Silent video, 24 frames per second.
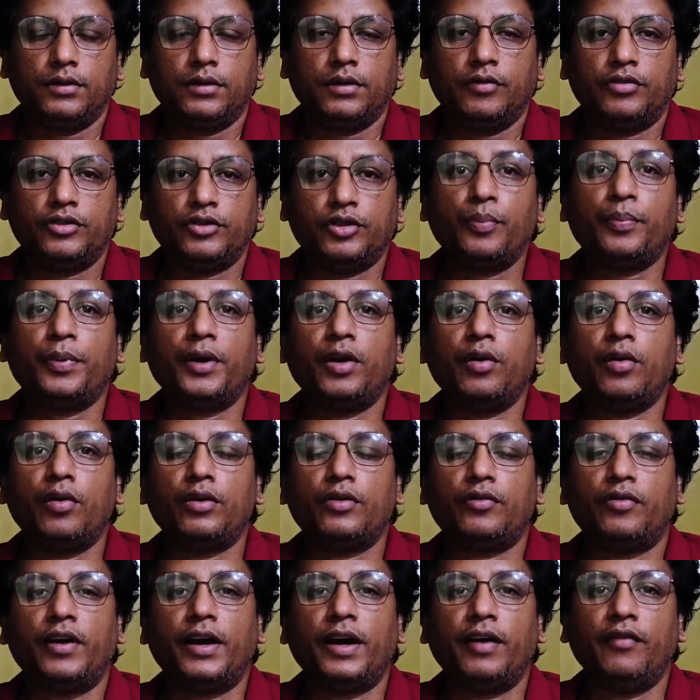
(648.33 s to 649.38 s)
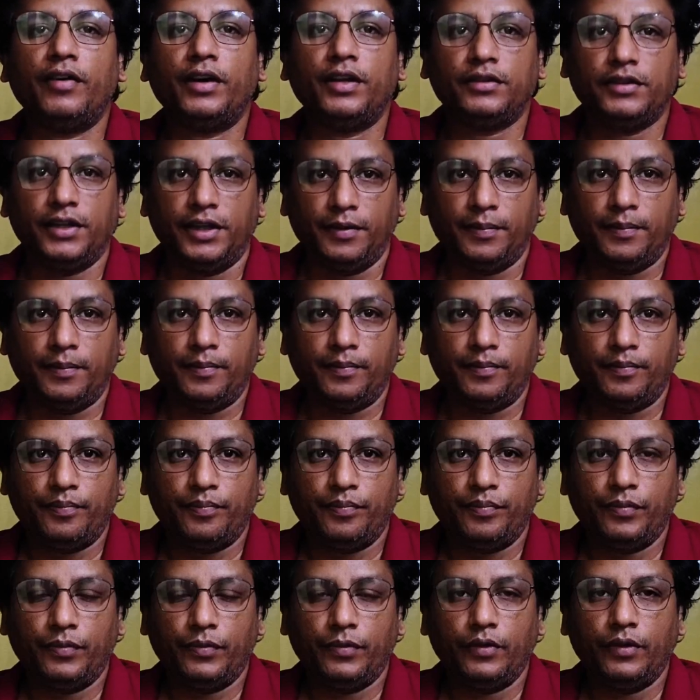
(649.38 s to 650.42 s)
Supreme Court for everything.
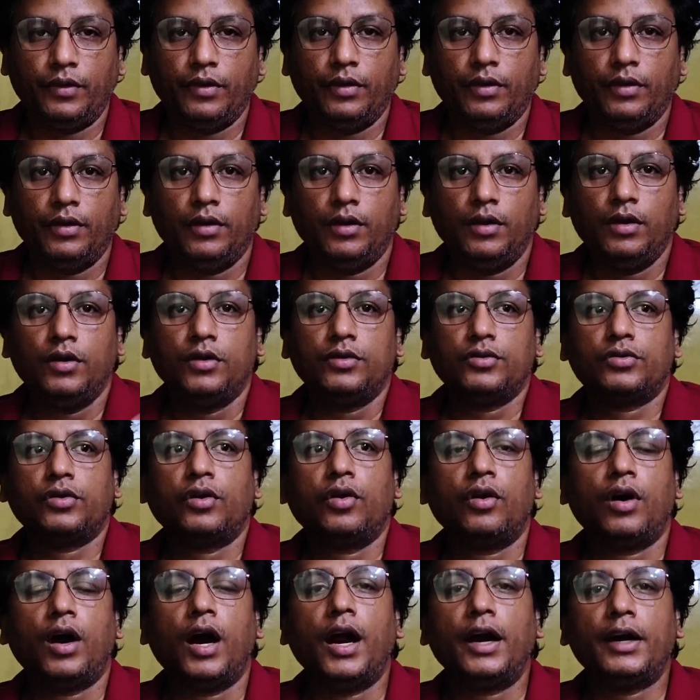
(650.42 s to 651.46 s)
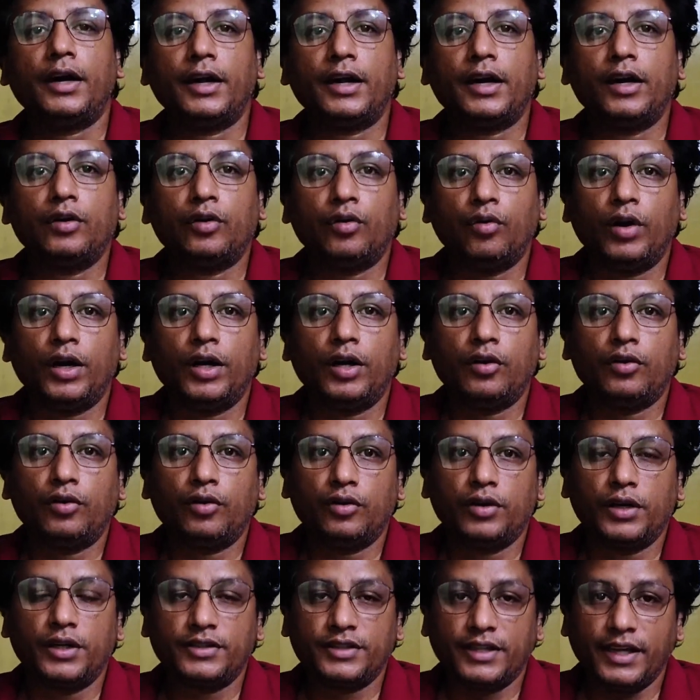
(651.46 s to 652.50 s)
So Article
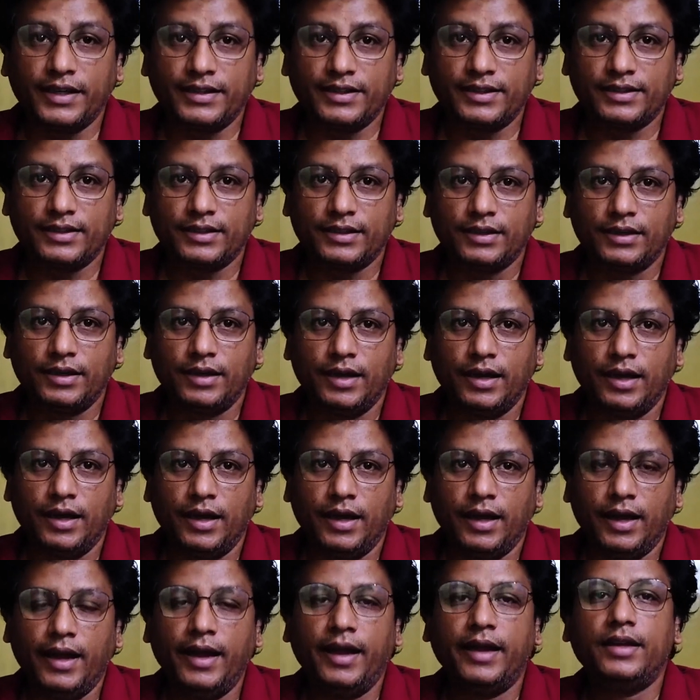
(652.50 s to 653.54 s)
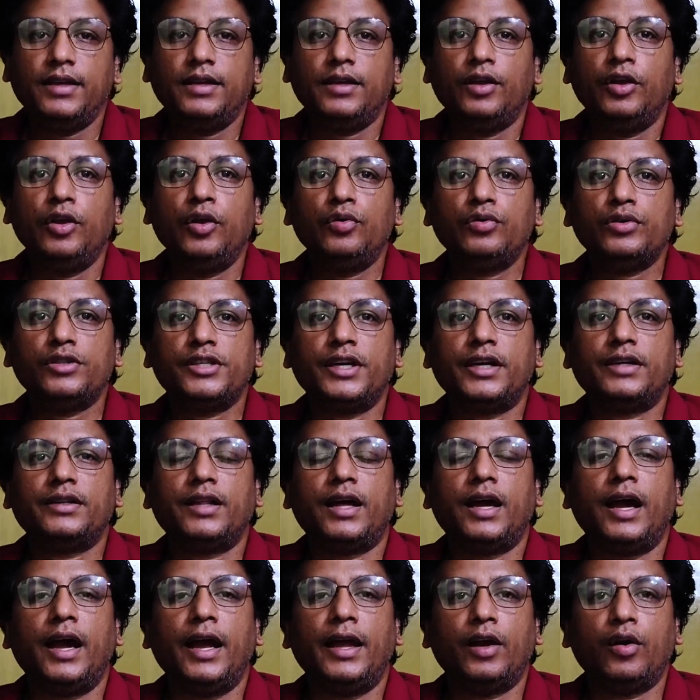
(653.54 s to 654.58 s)
226 is used at the
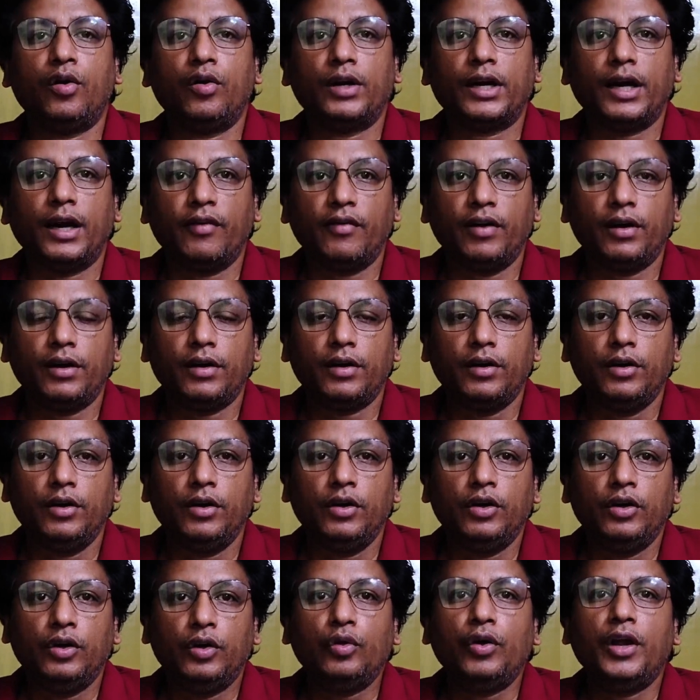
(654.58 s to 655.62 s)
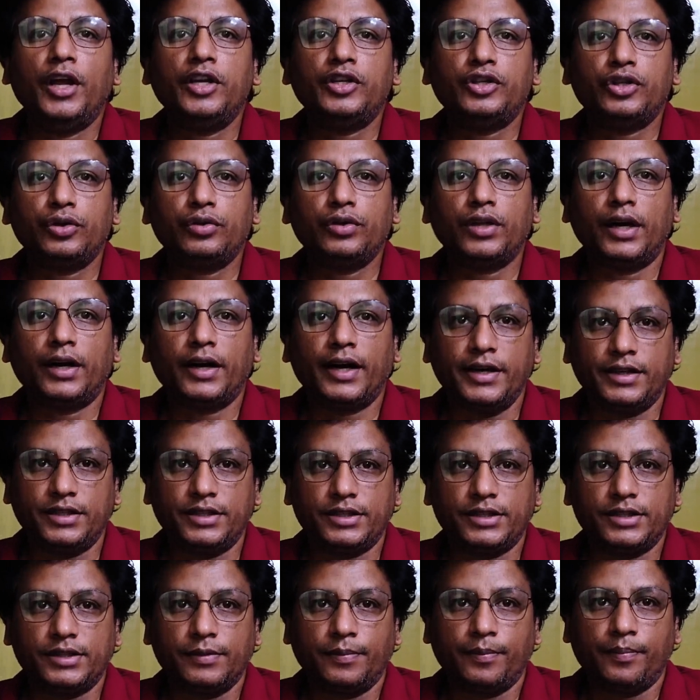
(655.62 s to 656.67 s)
High Court level to issue the
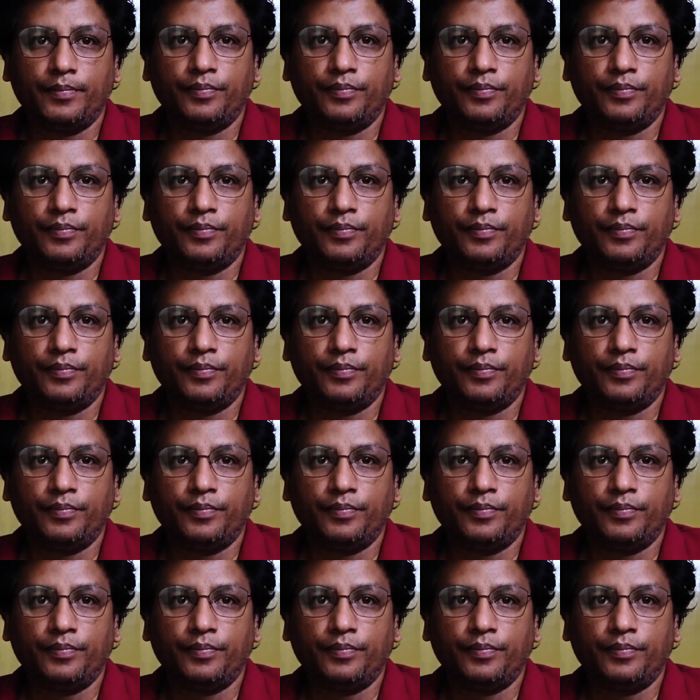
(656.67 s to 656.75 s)
writs